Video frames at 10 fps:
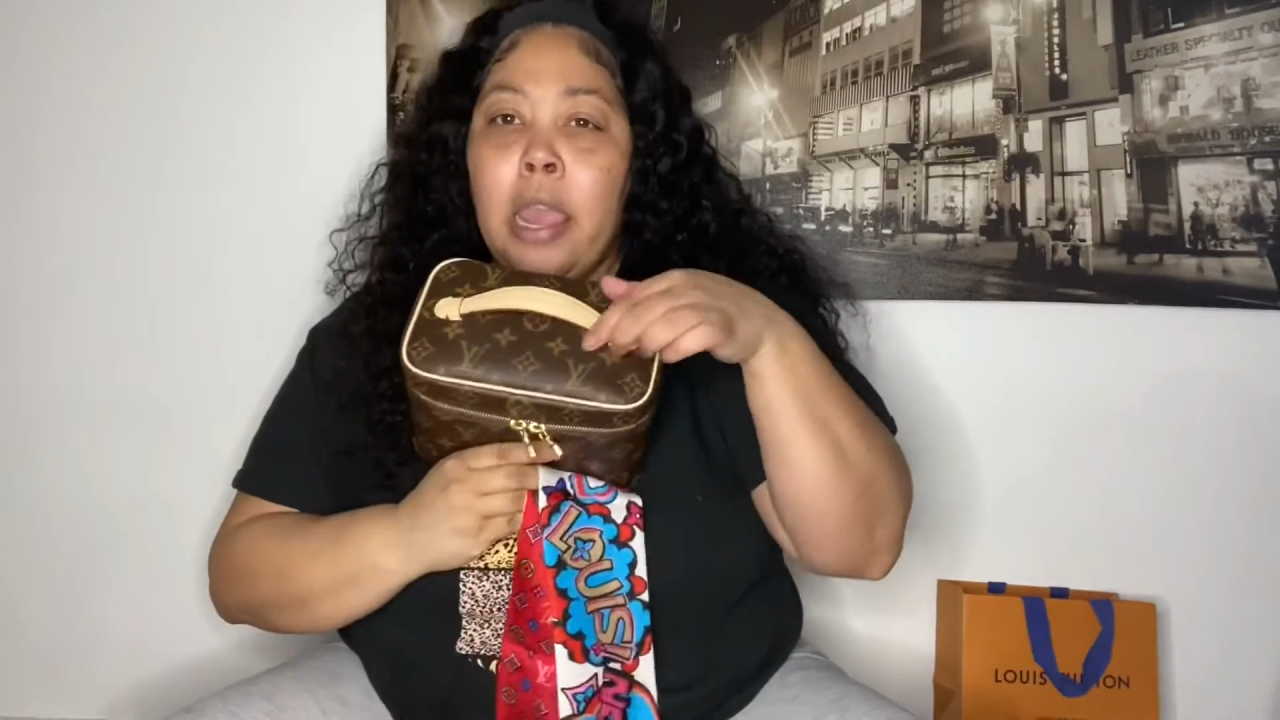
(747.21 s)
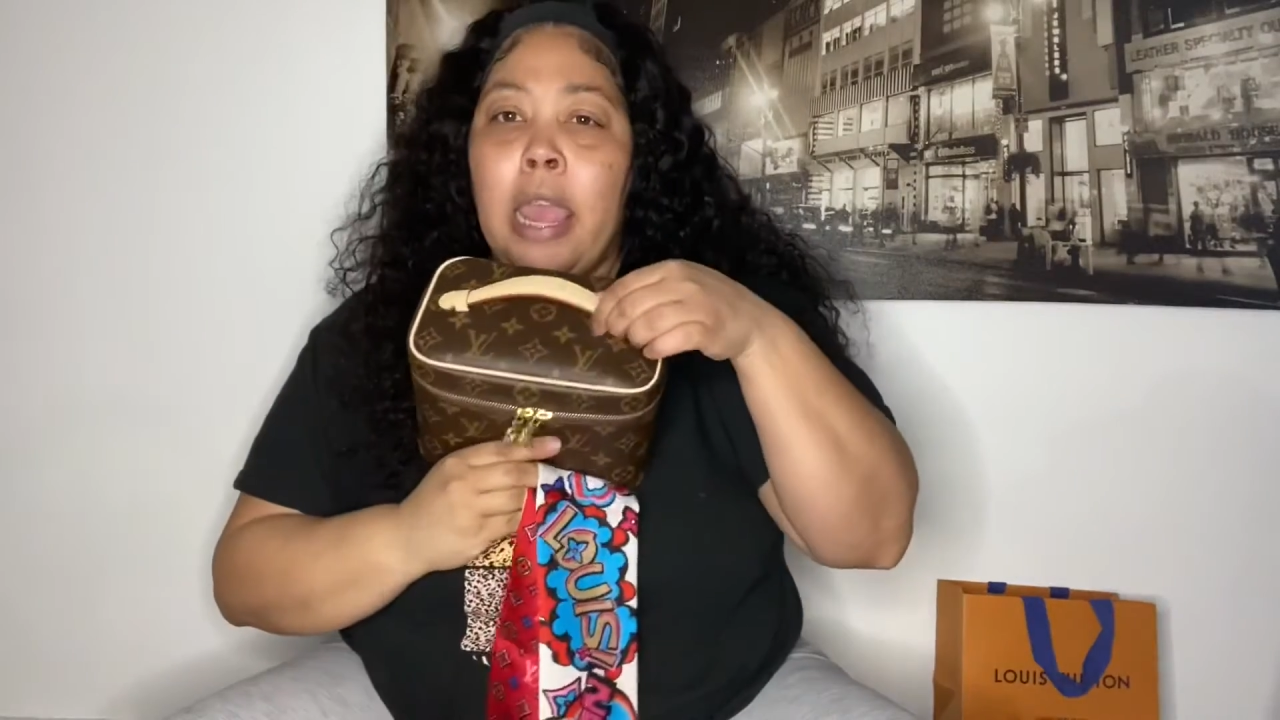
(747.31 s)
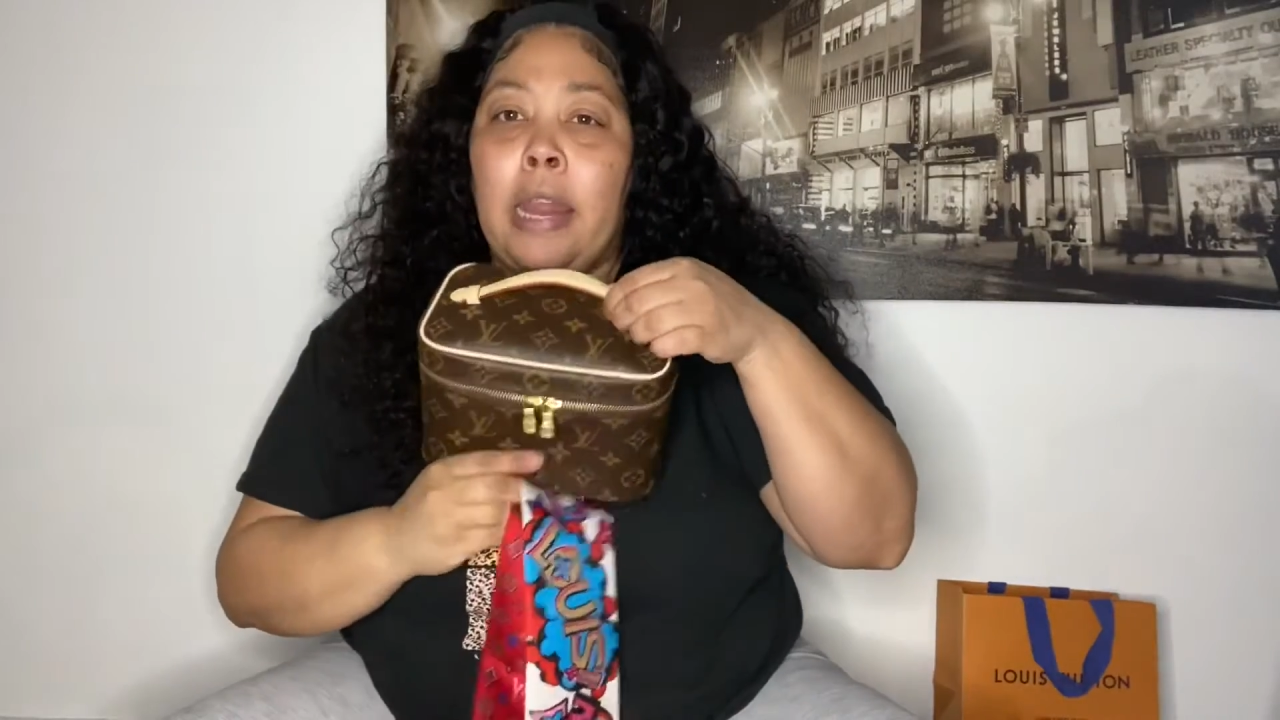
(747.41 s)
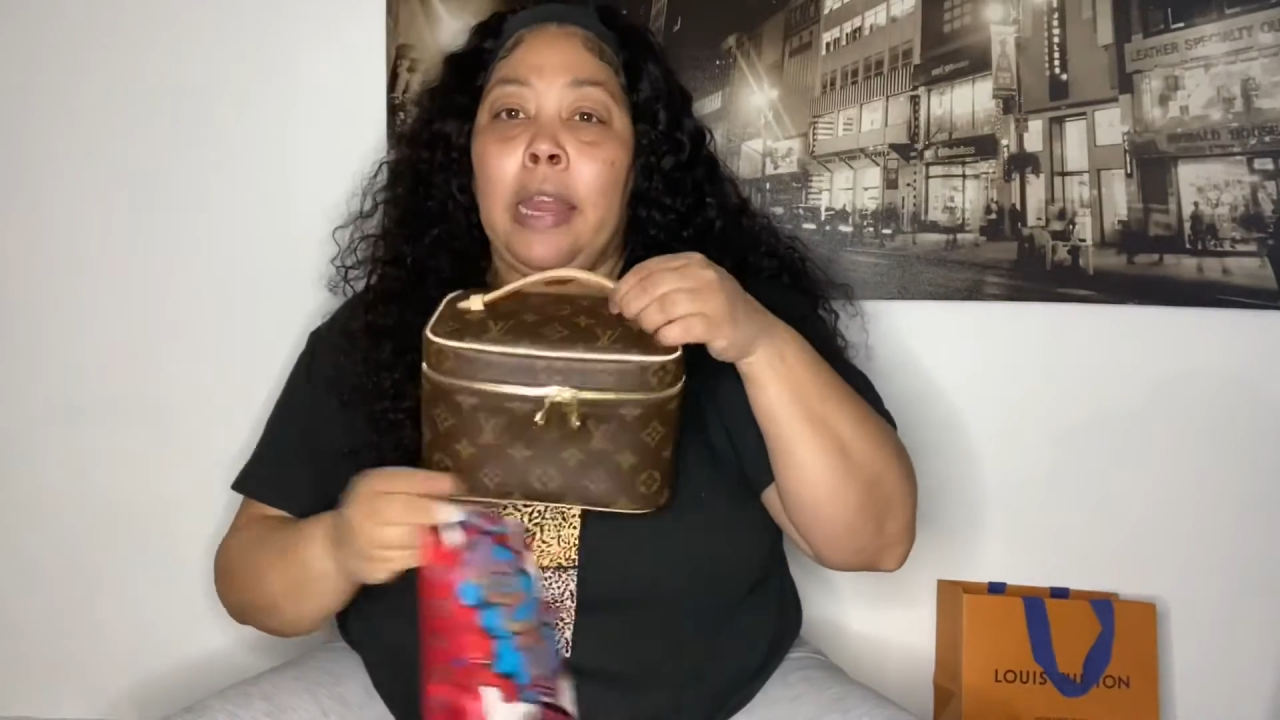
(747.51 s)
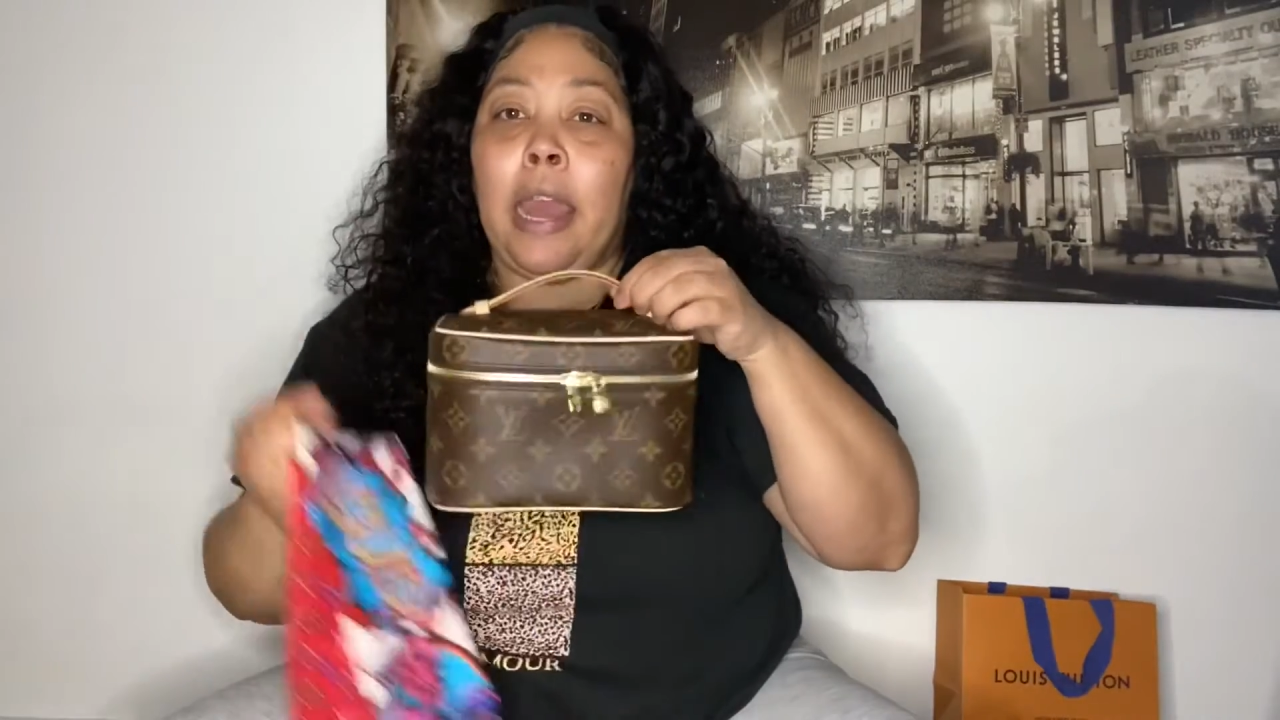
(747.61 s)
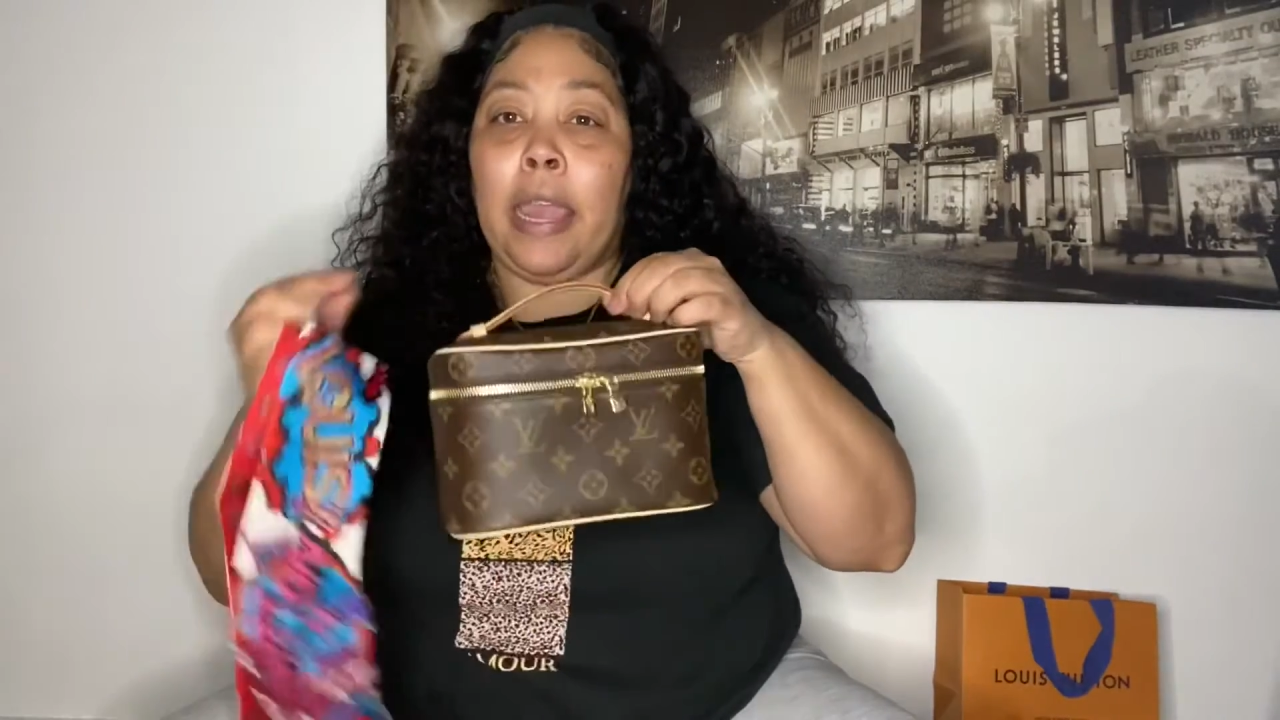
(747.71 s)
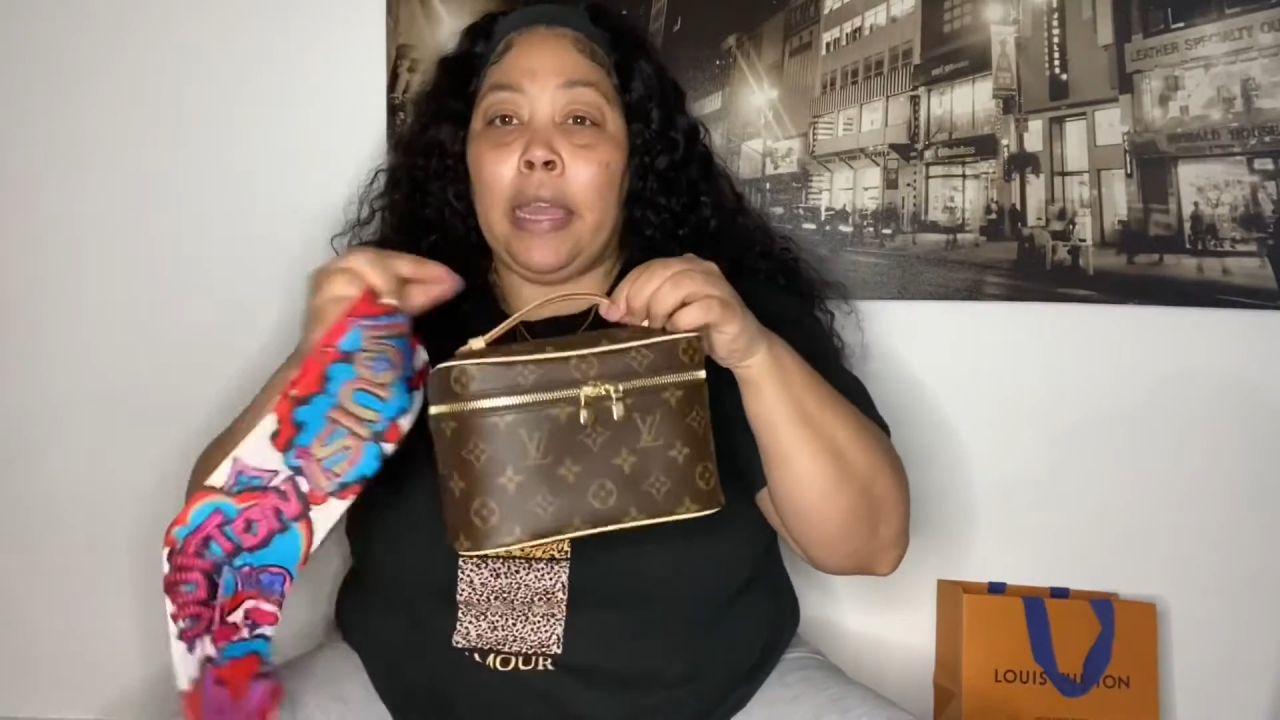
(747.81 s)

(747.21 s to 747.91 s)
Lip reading: and then I